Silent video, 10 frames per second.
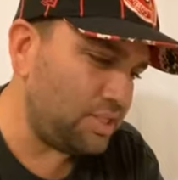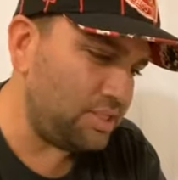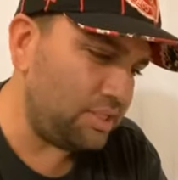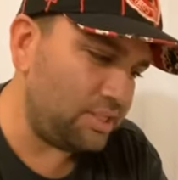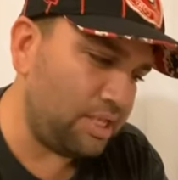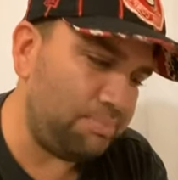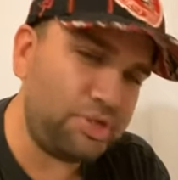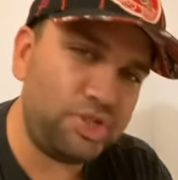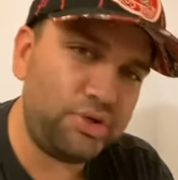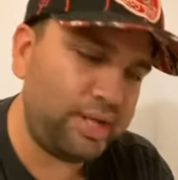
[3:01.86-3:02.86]
the
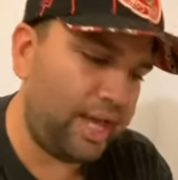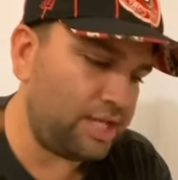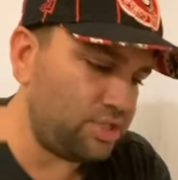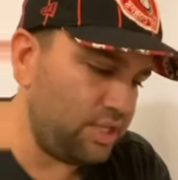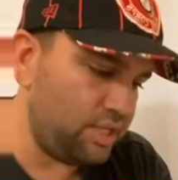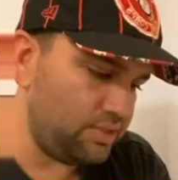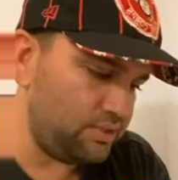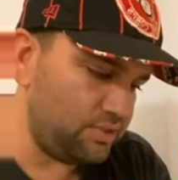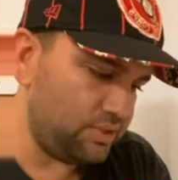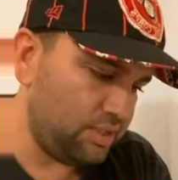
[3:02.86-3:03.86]
temperature and hatch
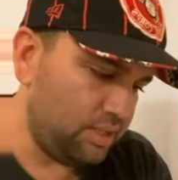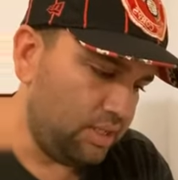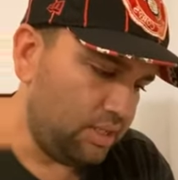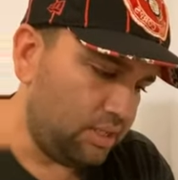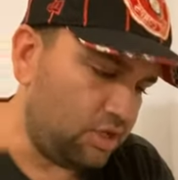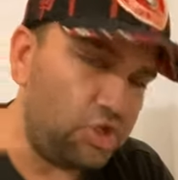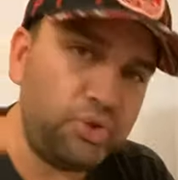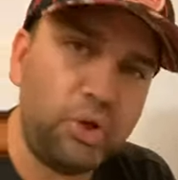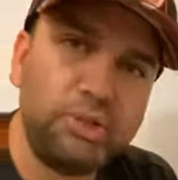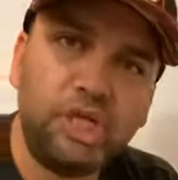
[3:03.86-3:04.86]
days,
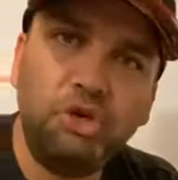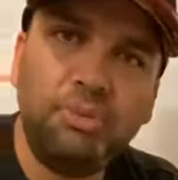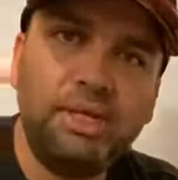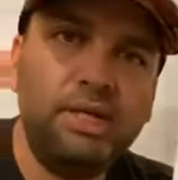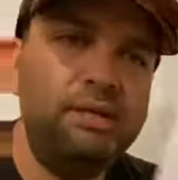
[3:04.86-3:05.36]
controlling humidity,